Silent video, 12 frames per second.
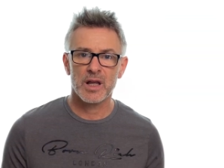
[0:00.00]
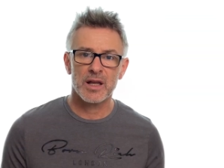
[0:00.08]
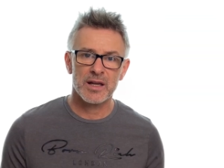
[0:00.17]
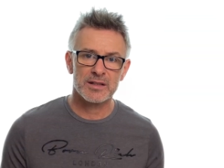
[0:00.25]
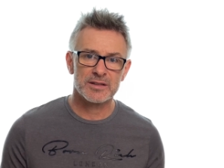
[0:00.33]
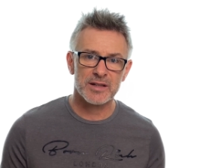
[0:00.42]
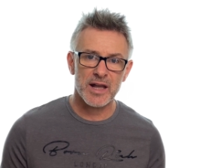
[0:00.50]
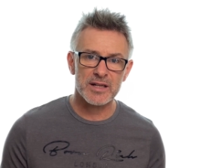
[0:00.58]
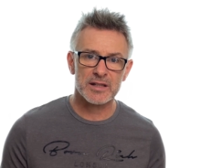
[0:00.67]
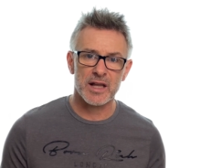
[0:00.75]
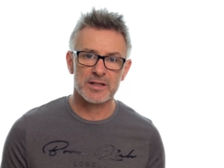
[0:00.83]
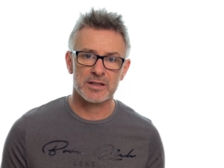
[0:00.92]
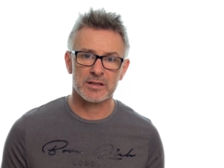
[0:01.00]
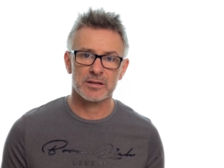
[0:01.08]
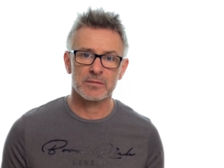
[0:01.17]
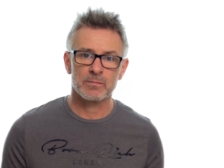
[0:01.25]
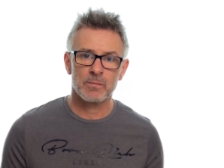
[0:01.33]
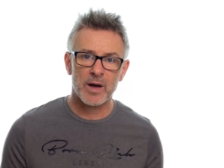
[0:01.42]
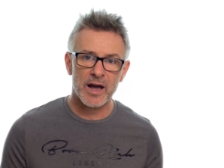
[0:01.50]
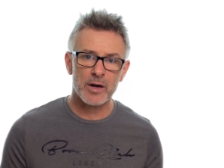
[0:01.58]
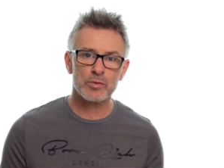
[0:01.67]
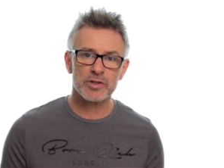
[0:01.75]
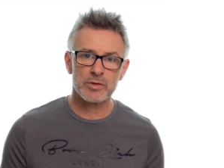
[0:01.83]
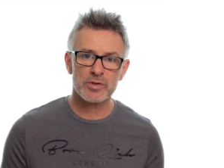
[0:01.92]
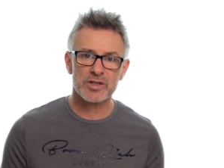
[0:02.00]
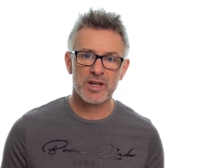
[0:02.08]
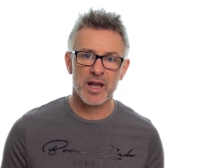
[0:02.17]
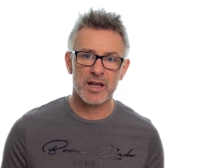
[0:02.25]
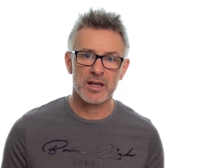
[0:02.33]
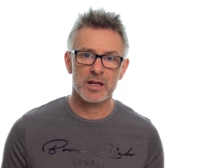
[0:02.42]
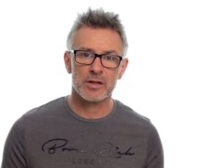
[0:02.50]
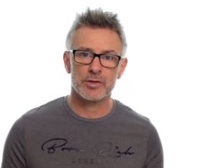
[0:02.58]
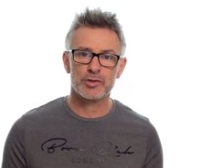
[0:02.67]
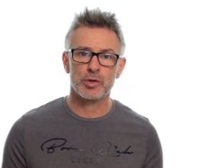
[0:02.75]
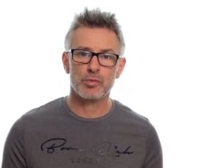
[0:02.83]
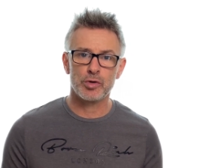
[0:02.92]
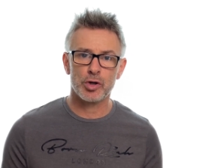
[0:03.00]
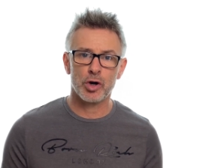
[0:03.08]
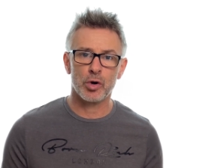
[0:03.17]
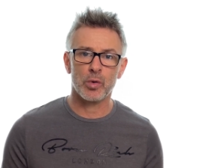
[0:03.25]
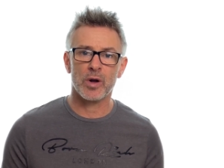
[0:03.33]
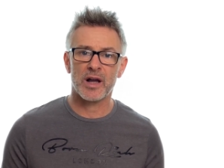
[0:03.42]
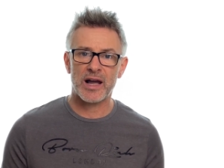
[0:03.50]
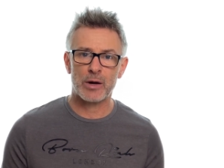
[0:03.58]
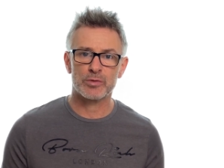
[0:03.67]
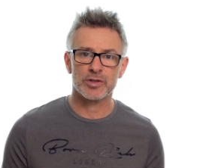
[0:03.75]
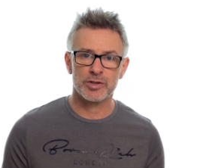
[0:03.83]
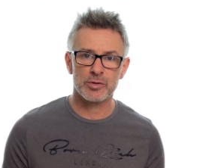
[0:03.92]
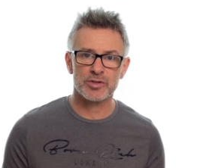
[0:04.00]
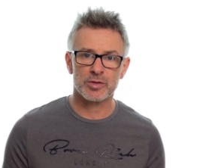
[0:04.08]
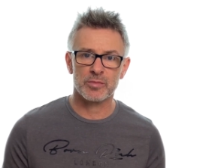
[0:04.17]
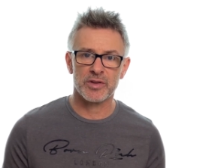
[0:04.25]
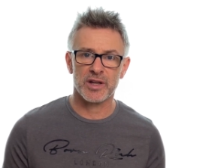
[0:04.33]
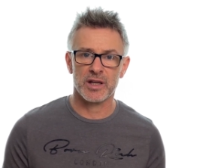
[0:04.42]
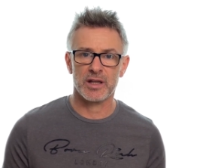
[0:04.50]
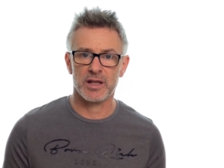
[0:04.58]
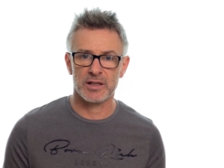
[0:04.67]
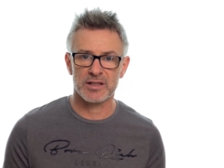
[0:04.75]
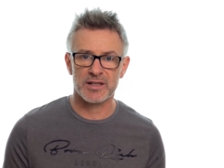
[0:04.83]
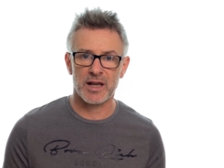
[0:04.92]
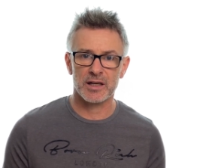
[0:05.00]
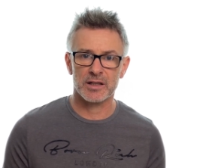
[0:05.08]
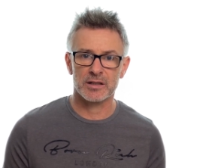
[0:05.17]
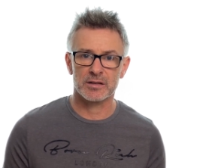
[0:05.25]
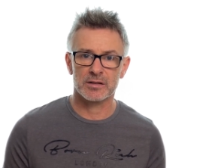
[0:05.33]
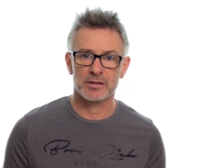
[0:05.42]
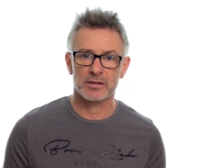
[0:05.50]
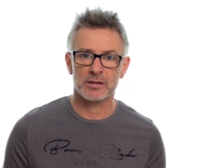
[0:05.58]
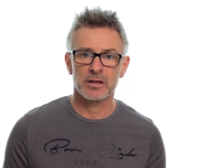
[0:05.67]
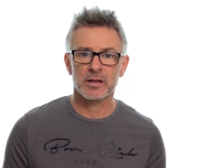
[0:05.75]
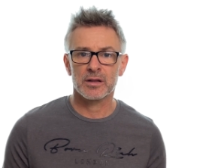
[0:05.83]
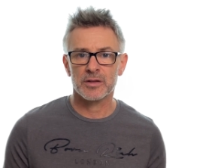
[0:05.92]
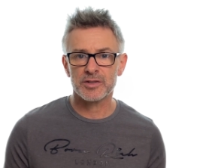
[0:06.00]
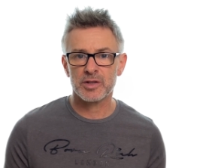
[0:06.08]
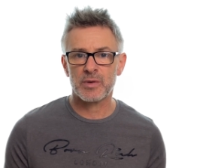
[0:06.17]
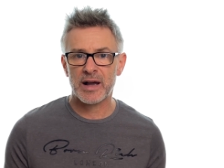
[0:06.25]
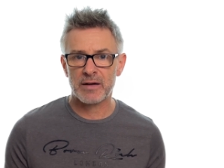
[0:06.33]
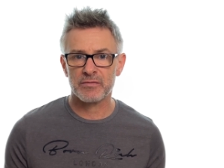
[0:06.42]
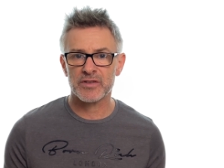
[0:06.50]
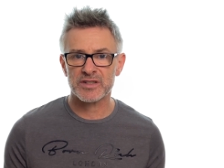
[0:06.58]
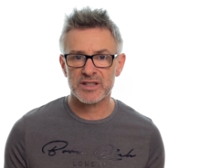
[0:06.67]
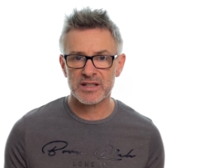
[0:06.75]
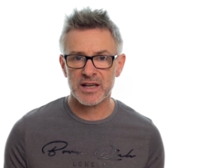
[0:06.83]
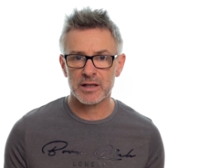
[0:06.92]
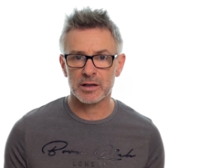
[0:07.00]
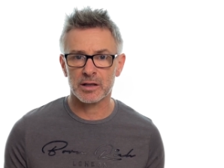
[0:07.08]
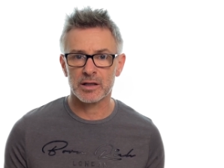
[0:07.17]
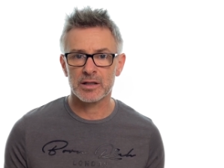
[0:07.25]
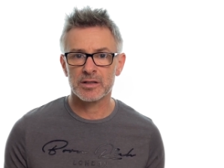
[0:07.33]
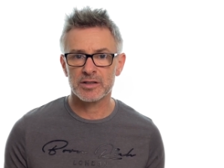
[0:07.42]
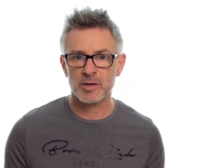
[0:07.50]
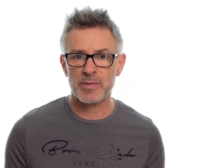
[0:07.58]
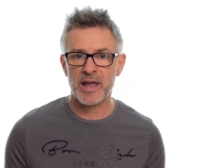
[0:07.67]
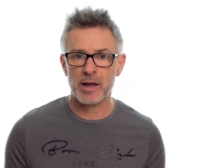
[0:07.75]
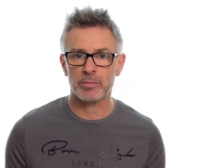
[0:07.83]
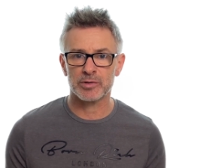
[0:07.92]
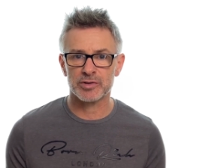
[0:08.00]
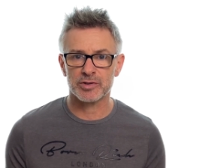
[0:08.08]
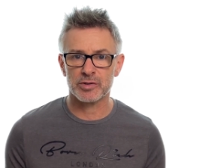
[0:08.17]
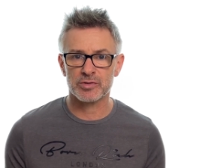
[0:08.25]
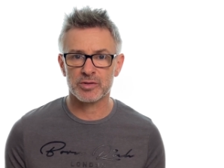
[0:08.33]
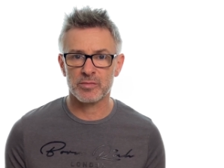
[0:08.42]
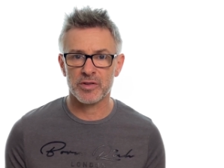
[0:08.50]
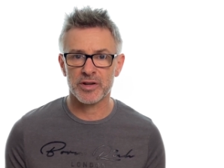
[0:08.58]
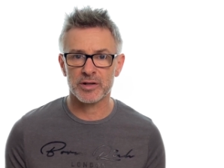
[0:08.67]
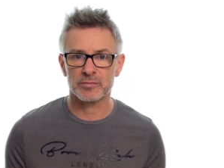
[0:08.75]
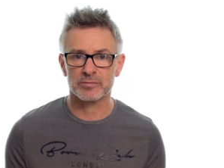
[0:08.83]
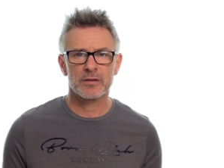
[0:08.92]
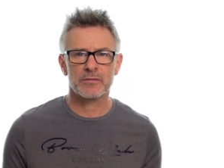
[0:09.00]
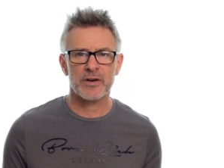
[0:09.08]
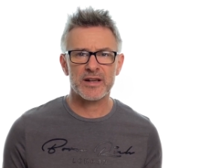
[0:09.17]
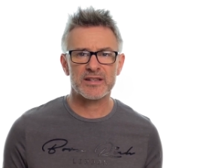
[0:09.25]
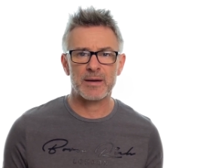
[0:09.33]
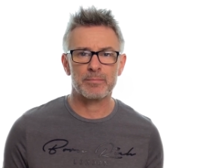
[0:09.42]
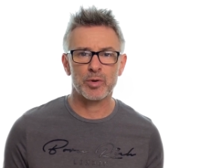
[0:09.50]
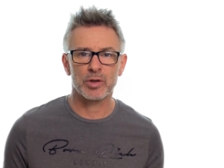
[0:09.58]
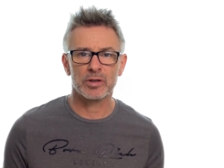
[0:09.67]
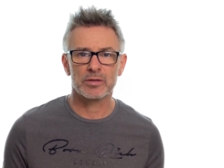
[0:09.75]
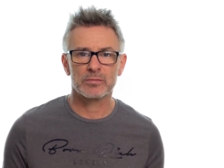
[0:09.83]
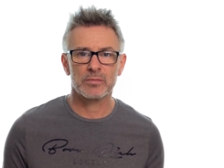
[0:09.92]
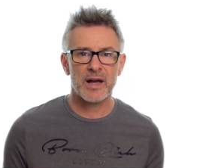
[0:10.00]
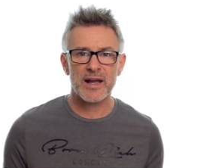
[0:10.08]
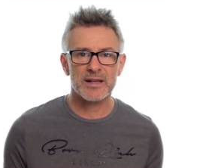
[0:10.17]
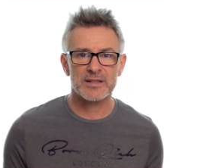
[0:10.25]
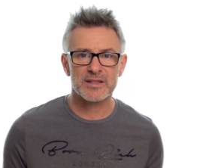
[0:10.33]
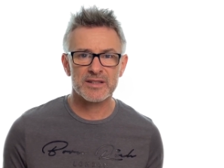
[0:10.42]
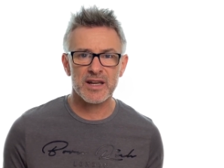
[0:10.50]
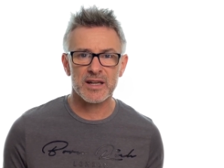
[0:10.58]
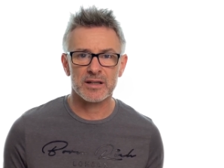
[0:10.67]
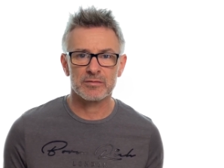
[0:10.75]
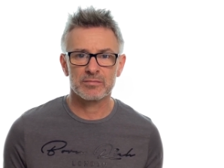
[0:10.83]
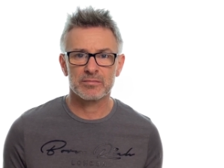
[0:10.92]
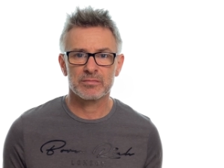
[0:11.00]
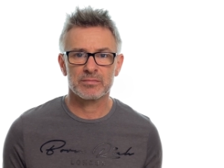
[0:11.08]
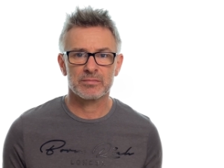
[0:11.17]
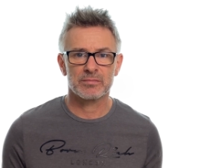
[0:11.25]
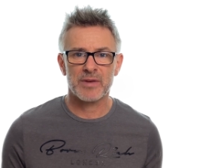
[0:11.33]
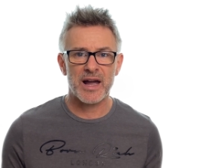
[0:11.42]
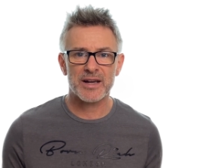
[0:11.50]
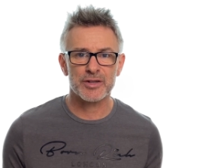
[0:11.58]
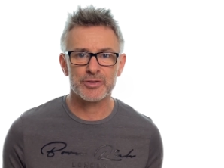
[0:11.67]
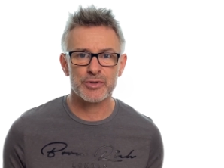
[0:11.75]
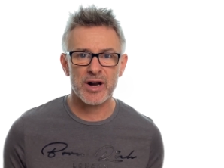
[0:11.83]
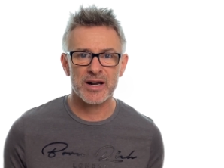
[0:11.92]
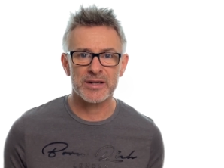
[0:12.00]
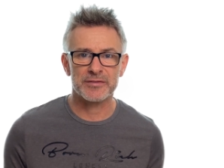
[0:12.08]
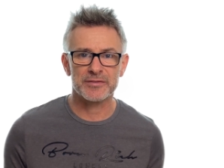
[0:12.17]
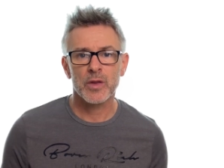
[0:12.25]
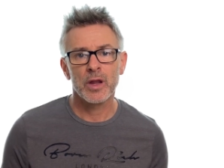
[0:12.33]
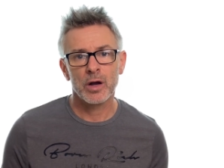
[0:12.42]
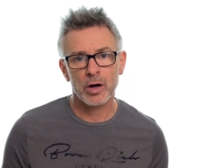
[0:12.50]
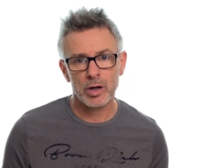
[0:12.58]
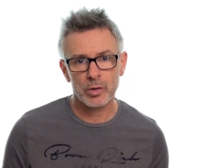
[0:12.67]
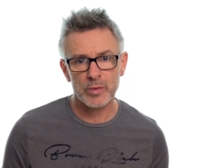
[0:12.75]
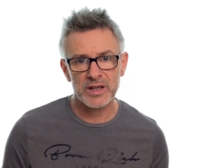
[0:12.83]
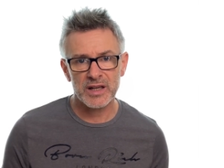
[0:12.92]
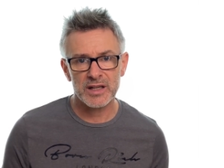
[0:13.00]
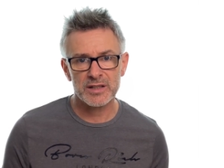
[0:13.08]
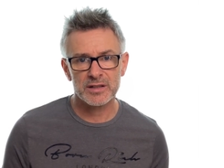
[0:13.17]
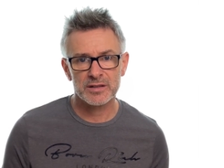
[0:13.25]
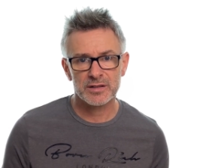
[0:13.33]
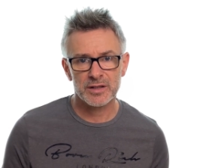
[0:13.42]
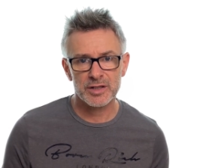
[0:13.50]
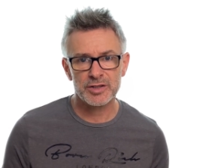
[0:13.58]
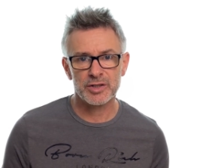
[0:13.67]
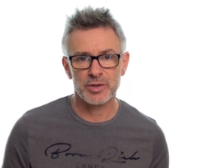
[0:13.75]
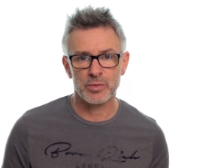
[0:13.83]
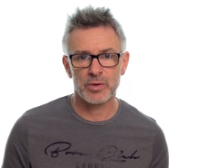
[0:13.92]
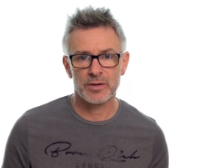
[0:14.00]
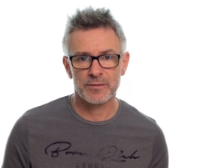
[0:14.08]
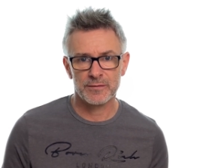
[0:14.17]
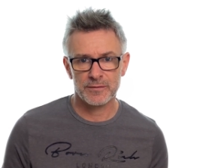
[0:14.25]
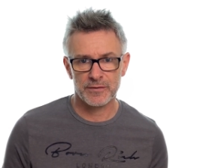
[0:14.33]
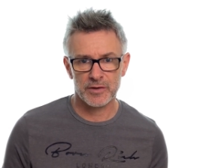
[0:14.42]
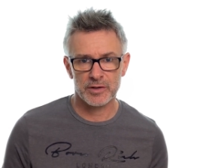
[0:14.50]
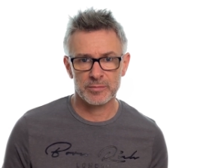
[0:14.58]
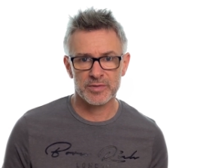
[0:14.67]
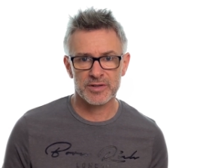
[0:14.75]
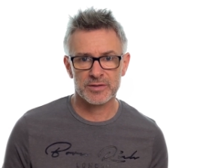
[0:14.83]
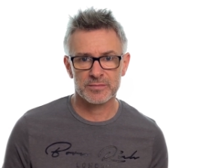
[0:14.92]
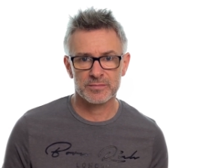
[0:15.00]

In today's lesson, how do you say that you know how to do something in Italian? That you have the skill to be able to do something. For example, I can sing, I can drive. All we need are 2 verbs.